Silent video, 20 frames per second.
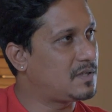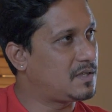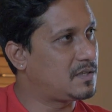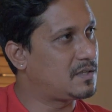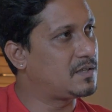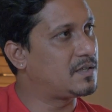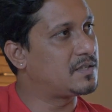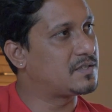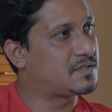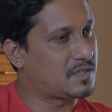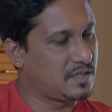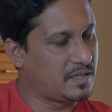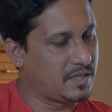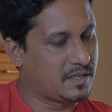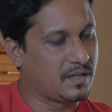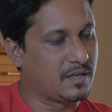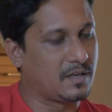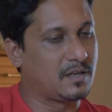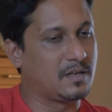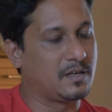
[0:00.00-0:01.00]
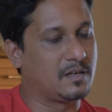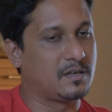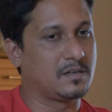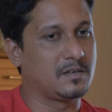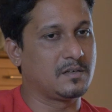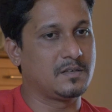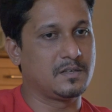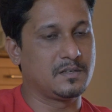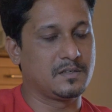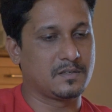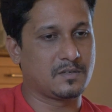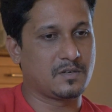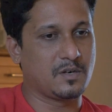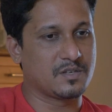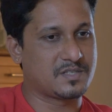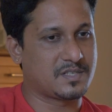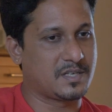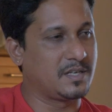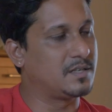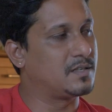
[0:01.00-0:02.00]
It's a little
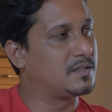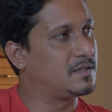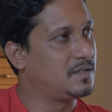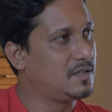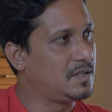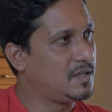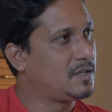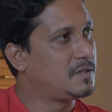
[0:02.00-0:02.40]
costlier